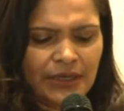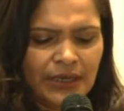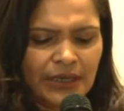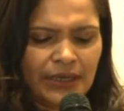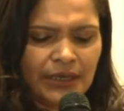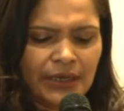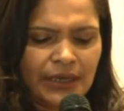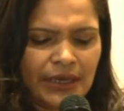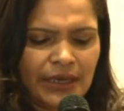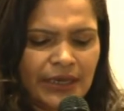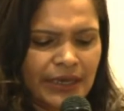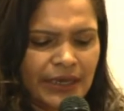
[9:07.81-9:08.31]

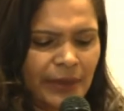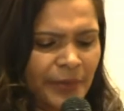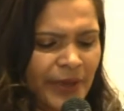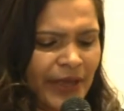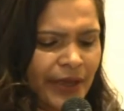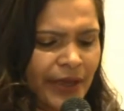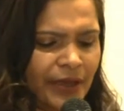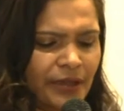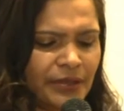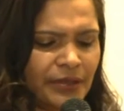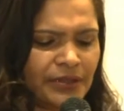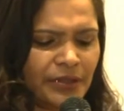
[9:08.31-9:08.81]
and
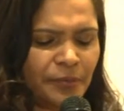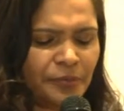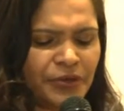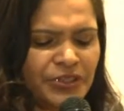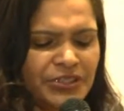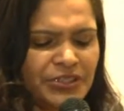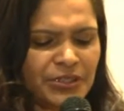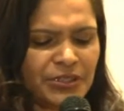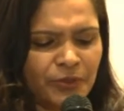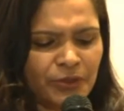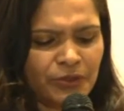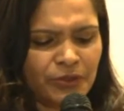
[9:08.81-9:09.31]
upheld the
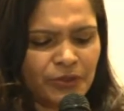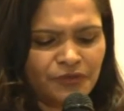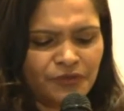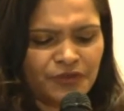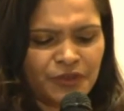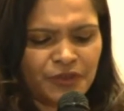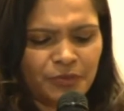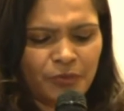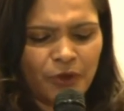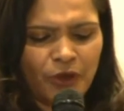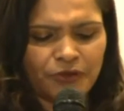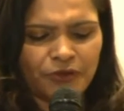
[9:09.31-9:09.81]
principles of
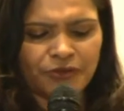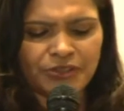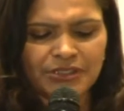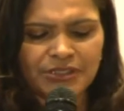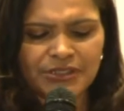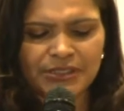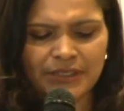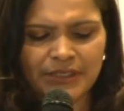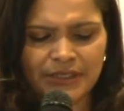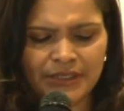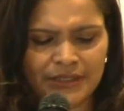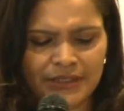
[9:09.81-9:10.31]
democracy
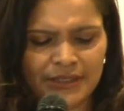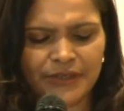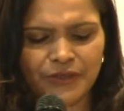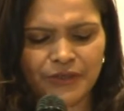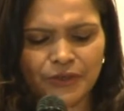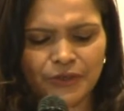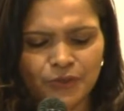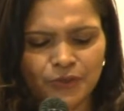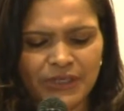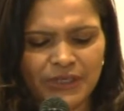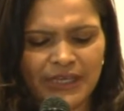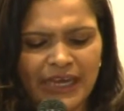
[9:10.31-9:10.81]
and good
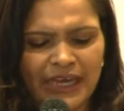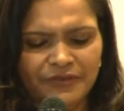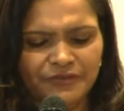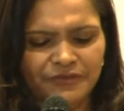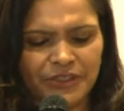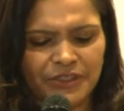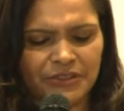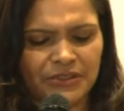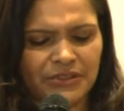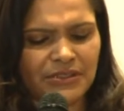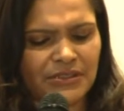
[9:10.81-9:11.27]
governance